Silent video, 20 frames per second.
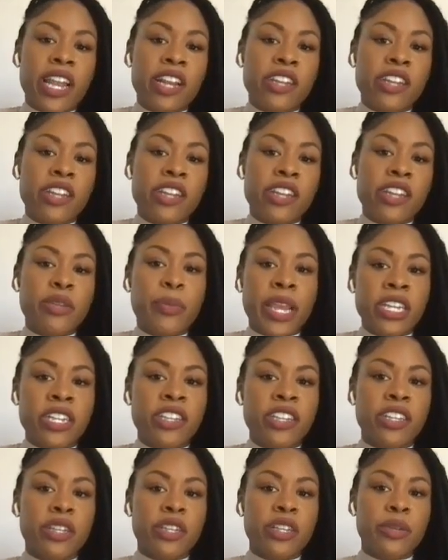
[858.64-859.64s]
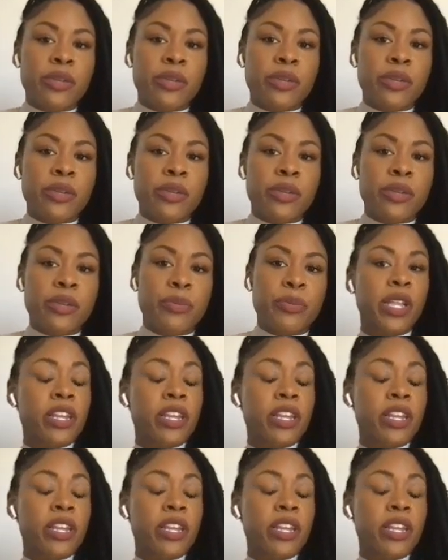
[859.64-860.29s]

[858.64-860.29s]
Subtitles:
Educators and parents should become